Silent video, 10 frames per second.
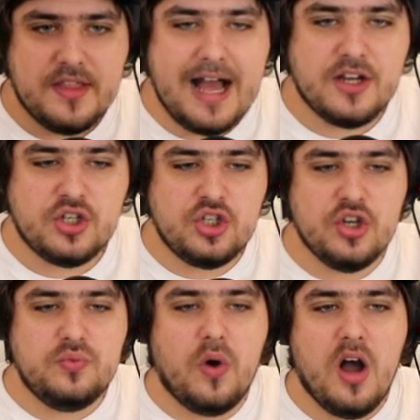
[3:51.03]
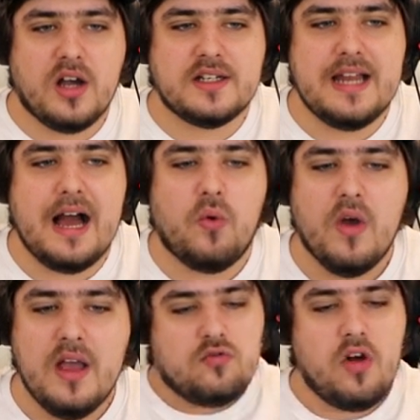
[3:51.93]
That should work now.
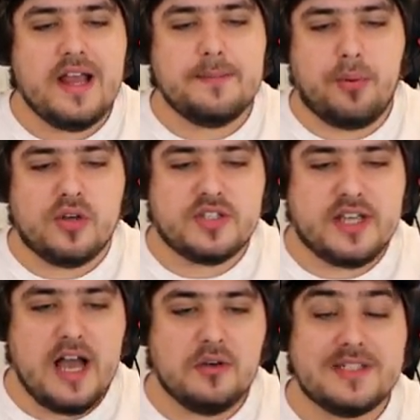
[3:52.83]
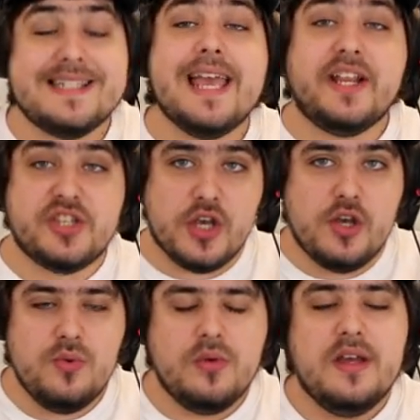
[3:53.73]
Right, boys and girls, take
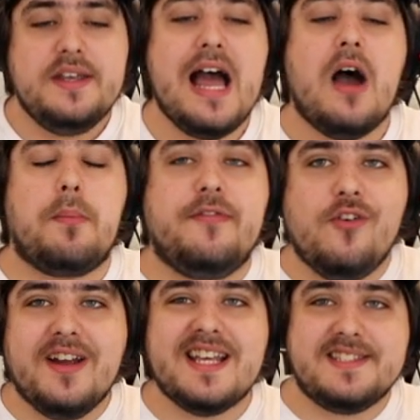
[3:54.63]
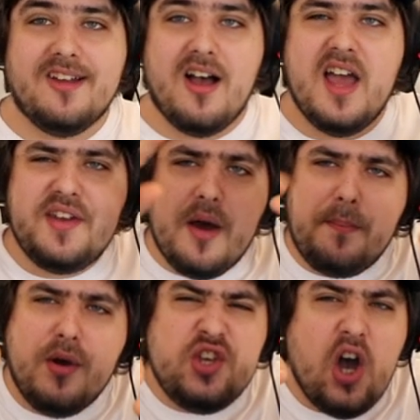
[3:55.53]
two. Now, before I get started,
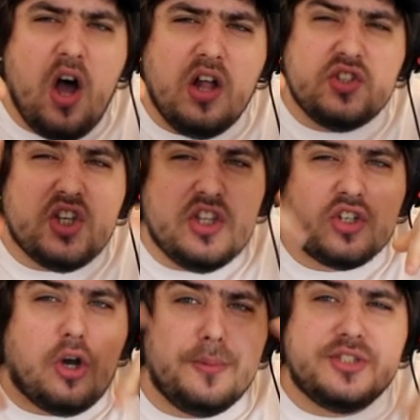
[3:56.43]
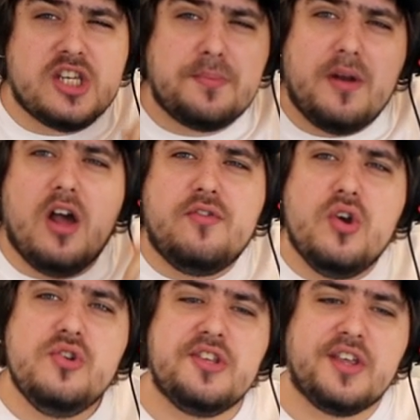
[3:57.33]
put your answer in the comment section below of
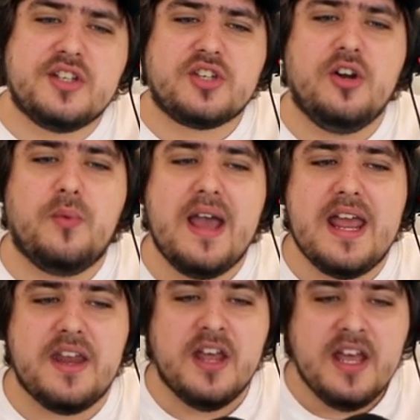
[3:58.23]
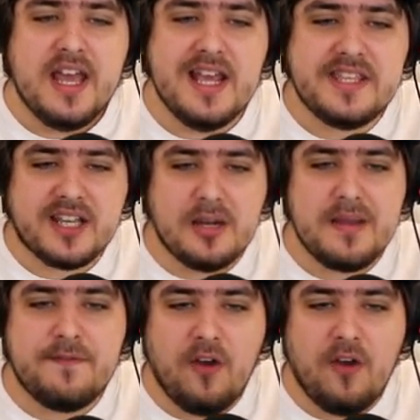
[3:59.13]
who do you think is going to win. Is it going to be